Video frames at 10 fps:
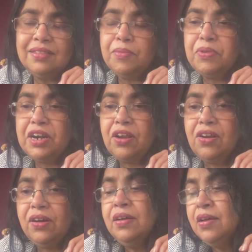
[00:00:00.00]
the
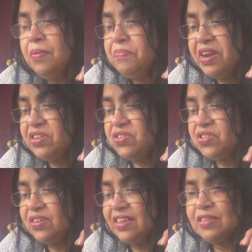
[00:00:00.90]
particular
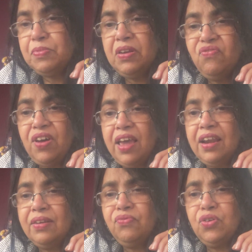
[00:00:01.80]
petition has been
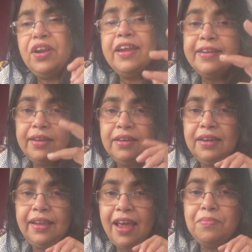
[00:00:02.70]
filed? For
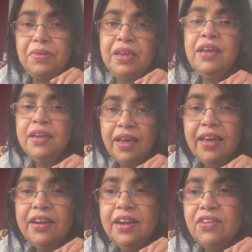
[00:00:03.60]
it can be
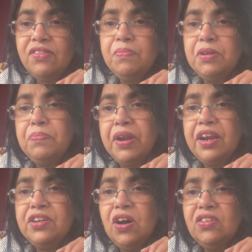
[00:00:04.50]
irretrievable
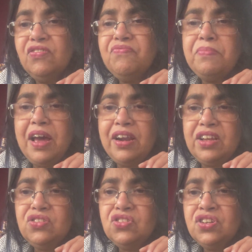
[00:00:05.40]
breakdown of
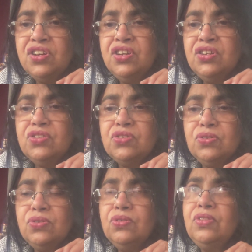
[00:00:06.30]
marriage.
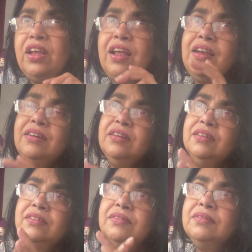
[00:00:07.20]
So there
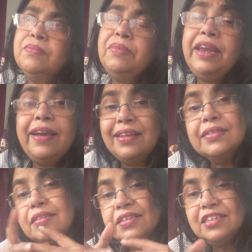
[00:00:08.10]
are many
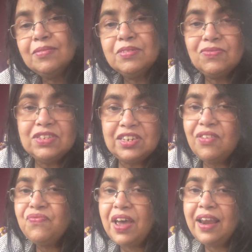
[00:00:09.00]
consent terms which
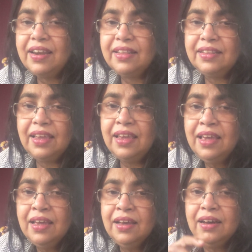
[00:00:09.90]
are filed in the
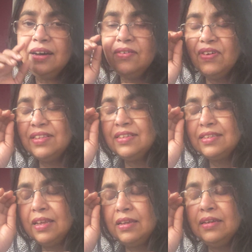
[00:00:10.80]

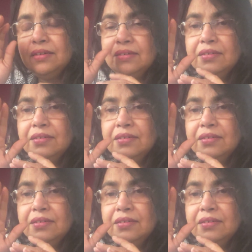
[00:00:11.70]
once the